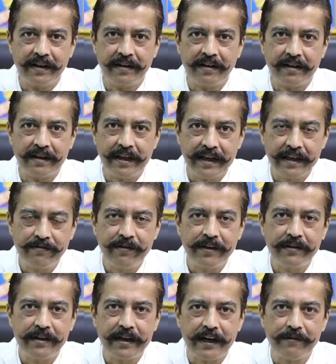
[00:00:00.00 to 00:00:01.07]
now then
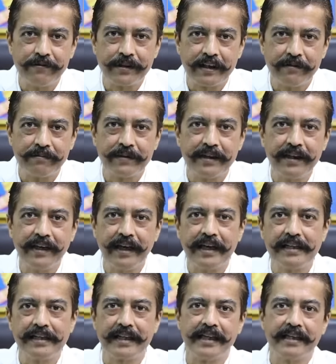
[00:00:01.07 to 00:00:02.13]
we have something
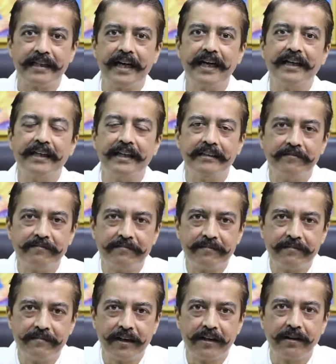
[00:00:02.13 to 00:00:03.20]
else entirely,
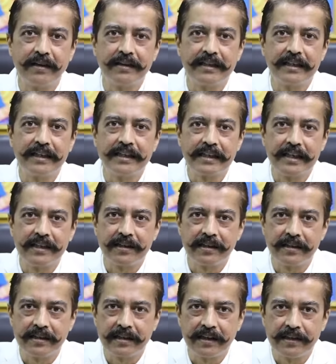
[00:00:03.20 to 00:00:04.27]
because recent
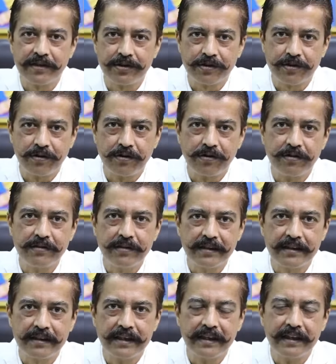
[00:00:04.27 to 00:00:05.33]
research
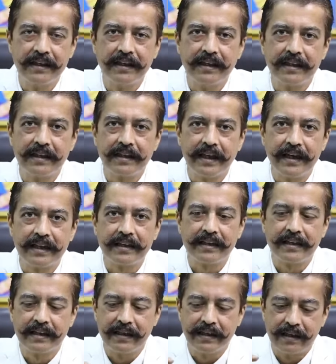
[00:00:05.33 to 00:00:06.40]
shows
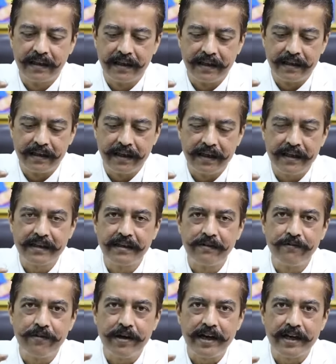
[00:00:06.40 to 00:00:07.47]
that there is a
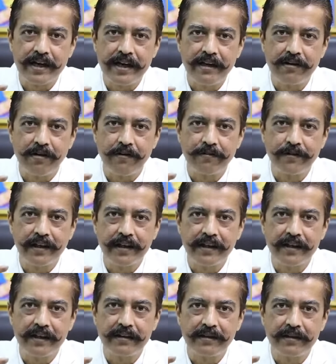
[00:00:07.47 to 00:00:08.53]
weakening of
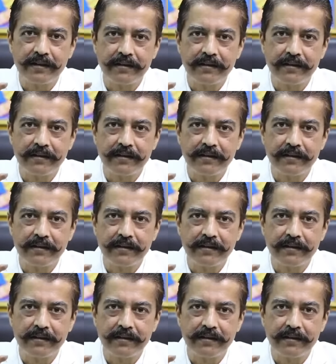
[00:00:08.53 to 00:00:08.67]
the